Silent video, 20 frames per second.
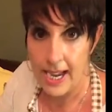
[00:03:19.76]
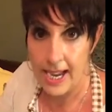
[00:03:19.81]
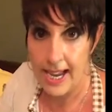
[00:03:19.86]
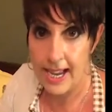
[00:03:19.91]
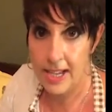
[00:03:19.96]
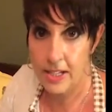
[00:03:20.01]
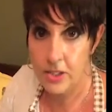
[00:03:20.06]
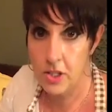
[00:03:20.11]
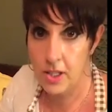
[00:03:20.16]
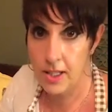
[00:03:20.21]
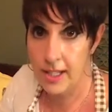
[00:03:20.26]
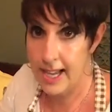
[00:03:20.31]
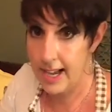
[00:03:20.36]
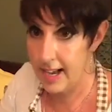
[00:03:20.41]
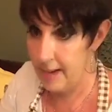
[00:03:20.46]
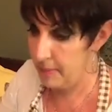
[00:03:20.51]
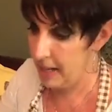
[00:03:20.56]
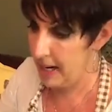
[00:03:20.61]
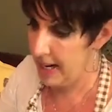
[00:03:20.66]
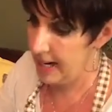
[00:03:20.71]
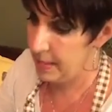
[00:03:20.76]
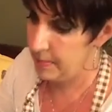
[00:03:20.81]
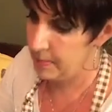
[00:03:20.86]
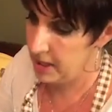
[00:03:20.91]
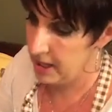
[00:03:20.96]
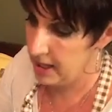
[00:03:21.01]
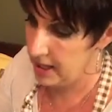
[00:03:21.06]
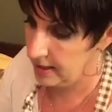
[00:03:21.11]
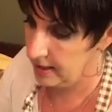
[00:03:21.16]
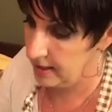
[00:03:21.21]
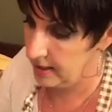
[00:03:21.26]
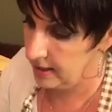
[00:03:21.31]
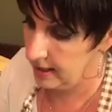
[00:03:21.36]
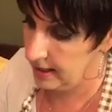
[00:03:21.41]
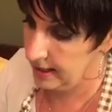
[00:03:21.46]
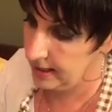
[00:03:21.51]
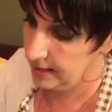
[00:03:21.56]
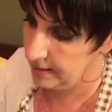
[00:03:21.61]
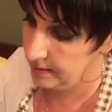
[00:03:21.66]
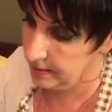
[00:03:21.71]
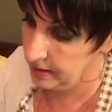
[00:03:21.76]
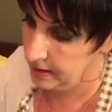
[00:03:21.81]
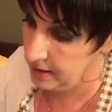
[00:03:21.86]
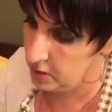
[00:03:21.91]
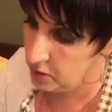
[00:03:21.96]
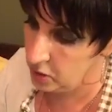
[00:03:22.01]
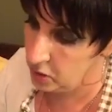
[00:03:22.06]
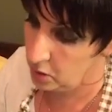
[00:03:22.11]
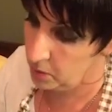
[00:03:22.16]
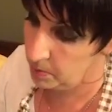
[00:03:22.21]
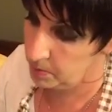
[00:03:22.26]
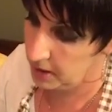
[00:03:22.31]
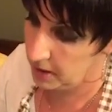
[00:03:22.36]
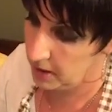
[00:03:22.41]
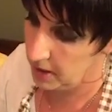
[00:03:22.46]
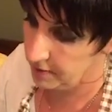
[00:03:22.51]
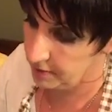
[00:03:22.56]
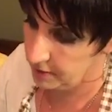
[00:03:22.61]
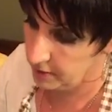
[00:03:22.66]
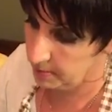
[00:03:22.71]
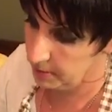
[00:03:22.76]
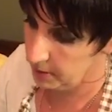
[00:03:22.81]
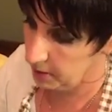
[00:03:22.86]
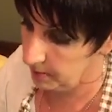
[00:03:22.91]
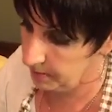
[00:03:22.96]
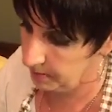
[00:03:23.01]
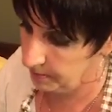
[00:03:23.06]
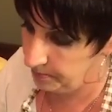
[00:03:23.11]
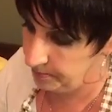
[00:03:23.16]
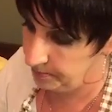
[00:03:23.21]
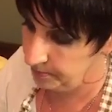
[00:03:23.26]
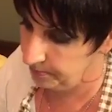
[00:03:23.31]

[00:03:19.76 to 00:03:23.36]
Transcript: I actually have my apron on tonight and it's super comfortable.